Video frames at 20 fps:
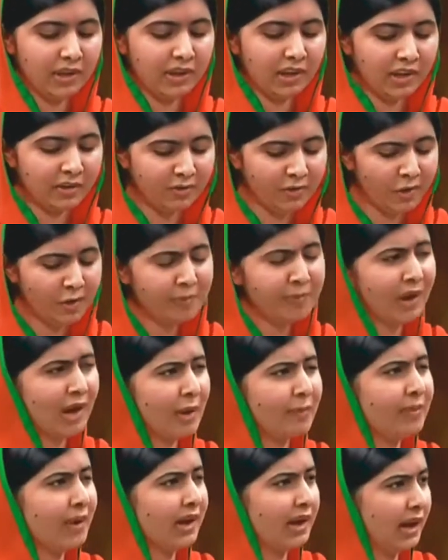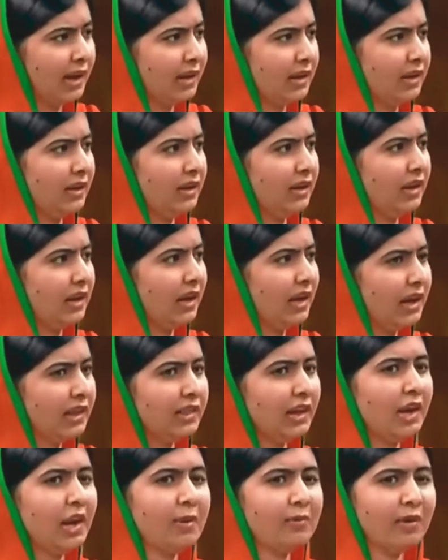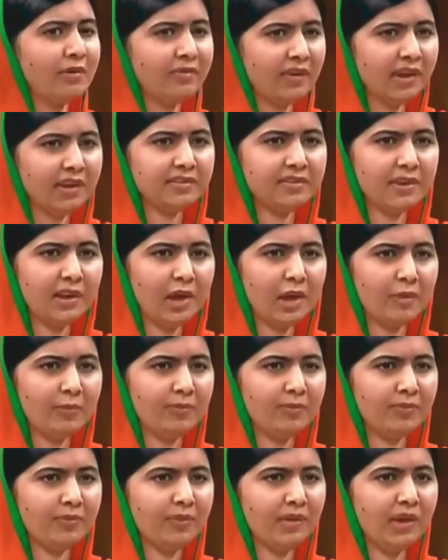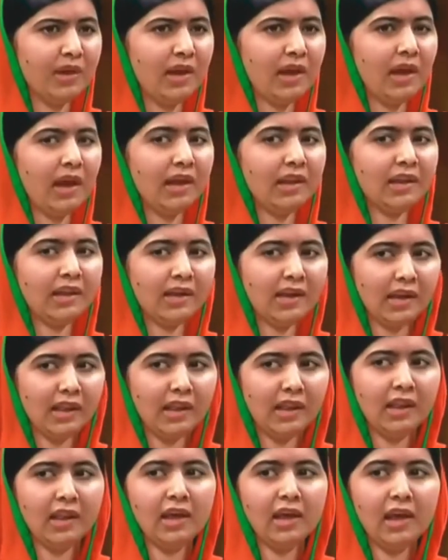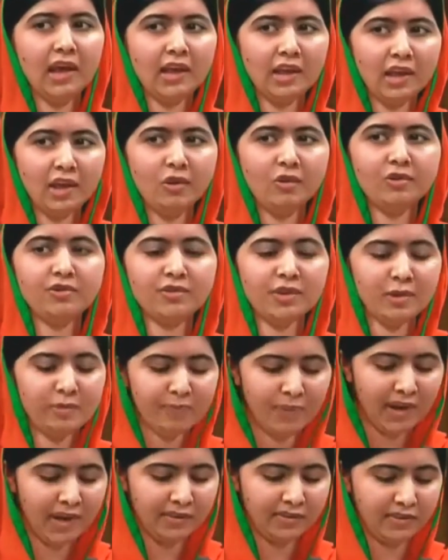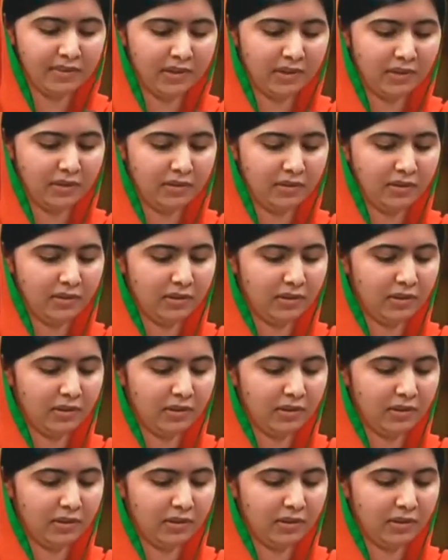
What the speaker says: that if you pick up a gun in the name of Islam and kill an innocent person,